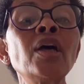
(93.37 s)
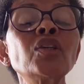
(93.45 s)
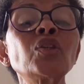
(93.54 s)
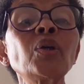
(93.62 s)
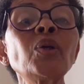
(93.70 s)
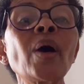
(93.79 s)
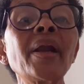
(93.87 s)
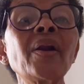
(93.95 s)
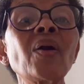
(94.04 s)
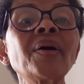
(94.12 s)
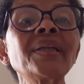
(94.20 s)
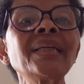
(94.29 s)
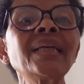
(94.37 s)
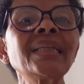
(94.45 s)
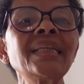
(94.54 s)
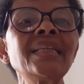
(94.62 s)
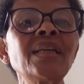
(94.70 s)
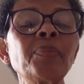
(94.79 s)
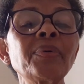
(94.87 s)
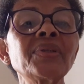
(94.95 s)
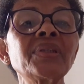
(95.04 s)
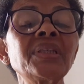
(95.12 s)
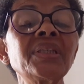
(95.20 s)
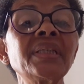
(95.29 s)
So you are not yet in a
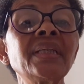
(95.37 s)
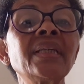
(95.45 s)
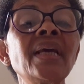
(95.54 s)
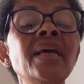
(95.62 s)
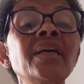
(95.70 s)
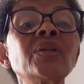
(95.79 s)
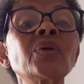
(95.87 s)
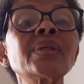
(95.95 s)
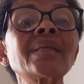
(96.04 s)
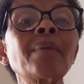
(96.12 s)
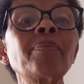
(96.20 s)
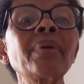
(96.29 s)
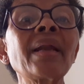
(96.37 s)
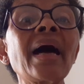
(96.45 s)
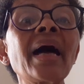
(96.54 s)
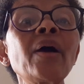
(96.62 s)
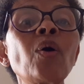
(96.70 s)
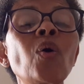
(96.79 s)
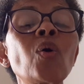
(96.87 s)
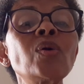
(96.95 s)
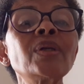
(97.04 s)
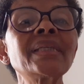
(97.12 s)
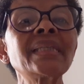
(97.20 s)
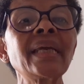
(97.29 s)
position to supply
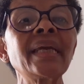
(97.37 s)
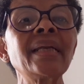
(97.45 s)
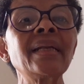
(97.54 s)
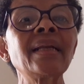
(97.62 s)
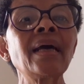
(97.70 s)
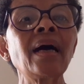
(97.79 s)
wholesale